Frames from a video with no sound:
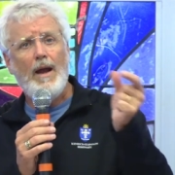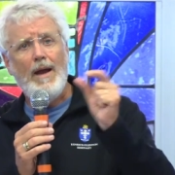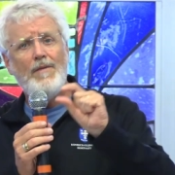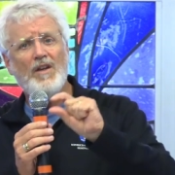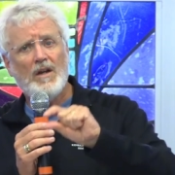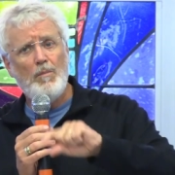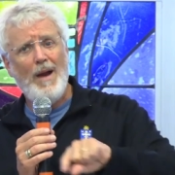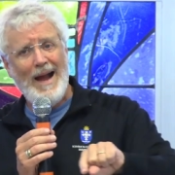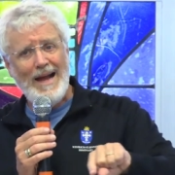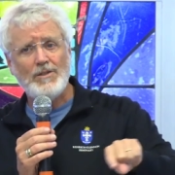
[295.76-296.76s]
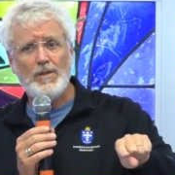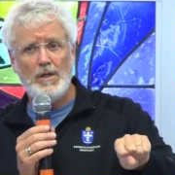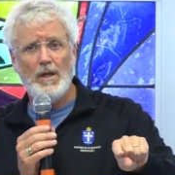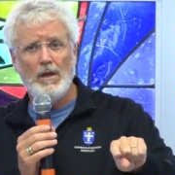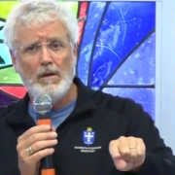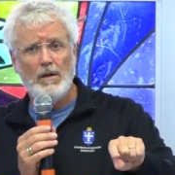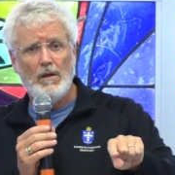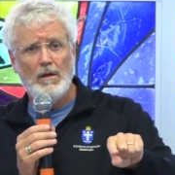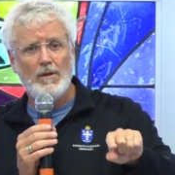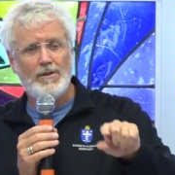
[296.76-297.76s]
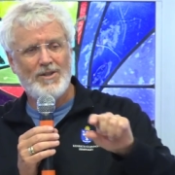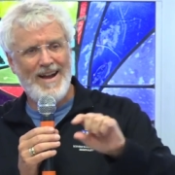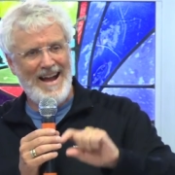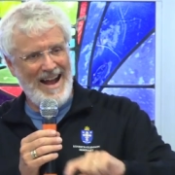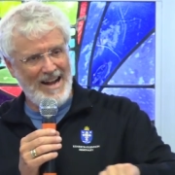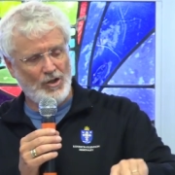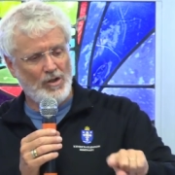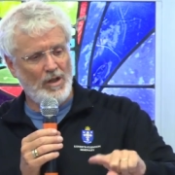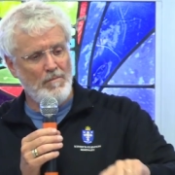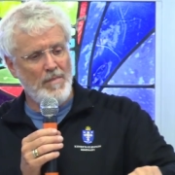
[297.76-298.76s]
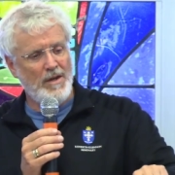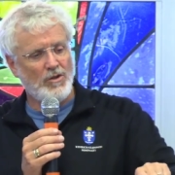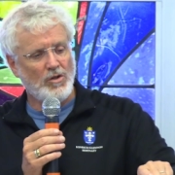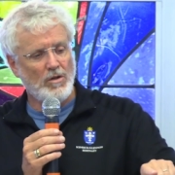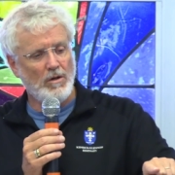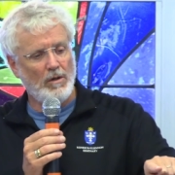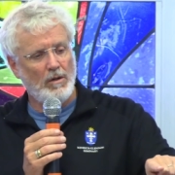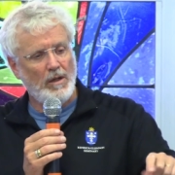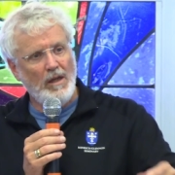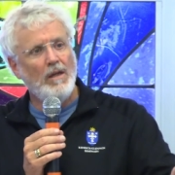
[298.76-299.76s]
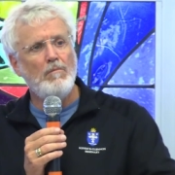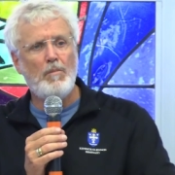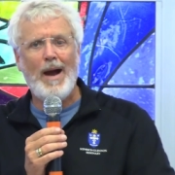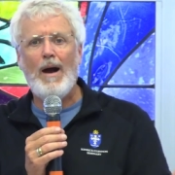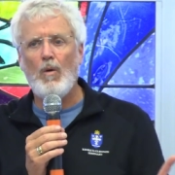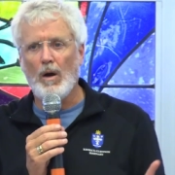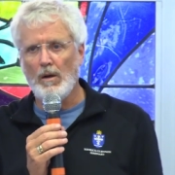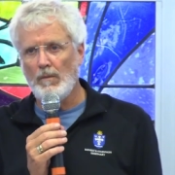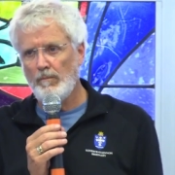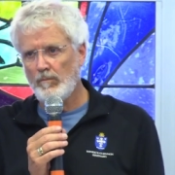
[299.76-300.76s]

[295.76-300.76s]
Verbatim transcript: and the capacity to actually minister in power.